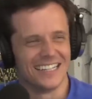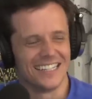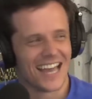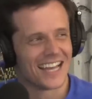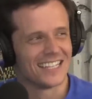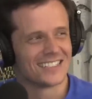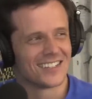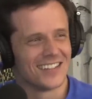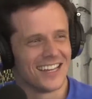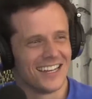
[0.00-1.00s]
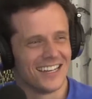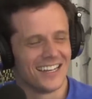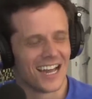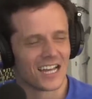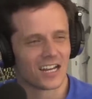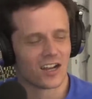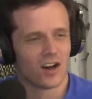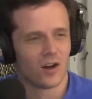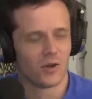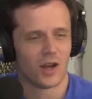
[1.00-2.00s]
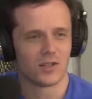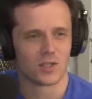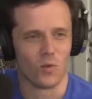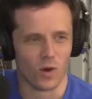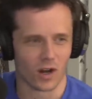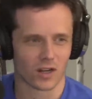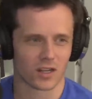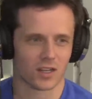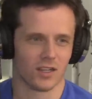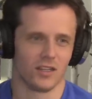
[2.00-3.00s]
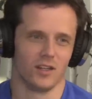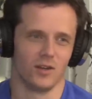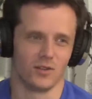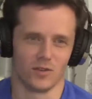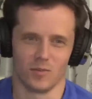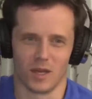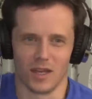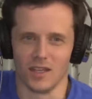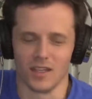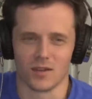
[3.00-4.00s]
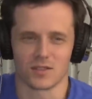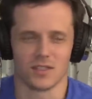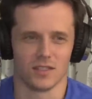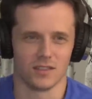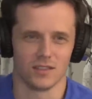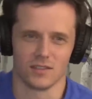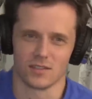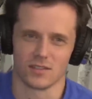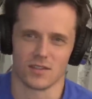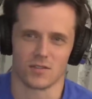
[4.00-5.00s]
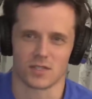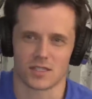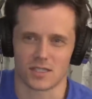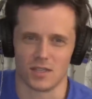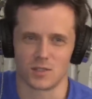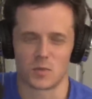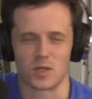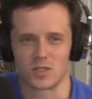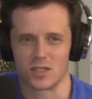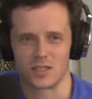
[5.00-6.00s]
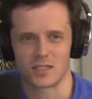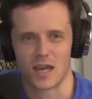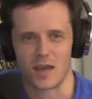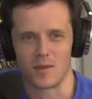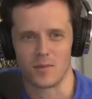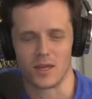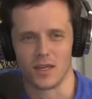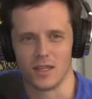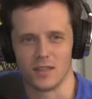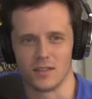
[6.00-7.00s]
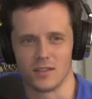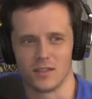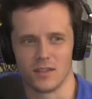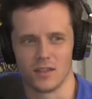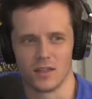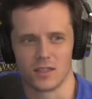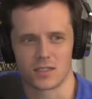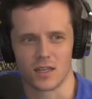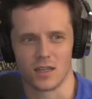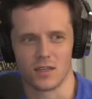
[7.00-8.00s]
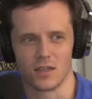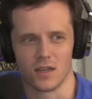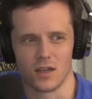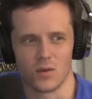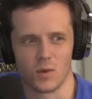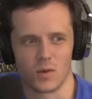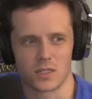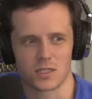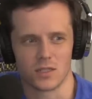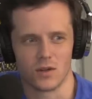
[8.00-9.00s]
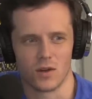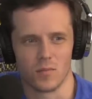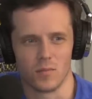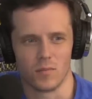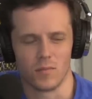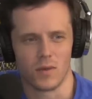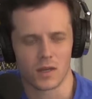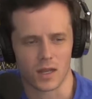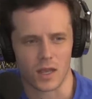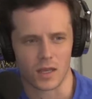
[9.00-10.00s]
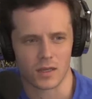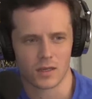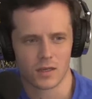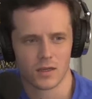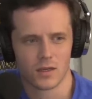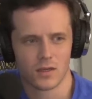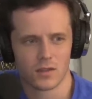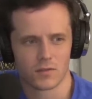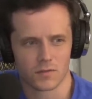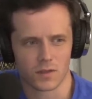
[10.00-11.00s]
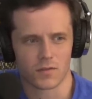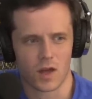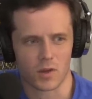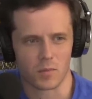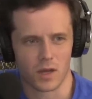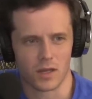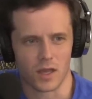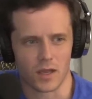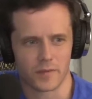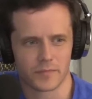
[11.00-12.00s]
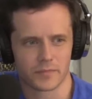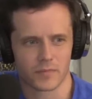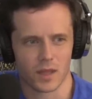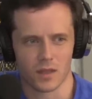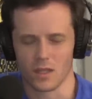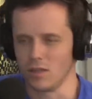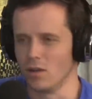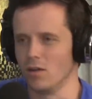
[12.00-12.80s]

Yeah, and so then I got a call when I was at work, doing I was a salesperson at the time, and they said, we want to see you on Monday, the following Monday. And then,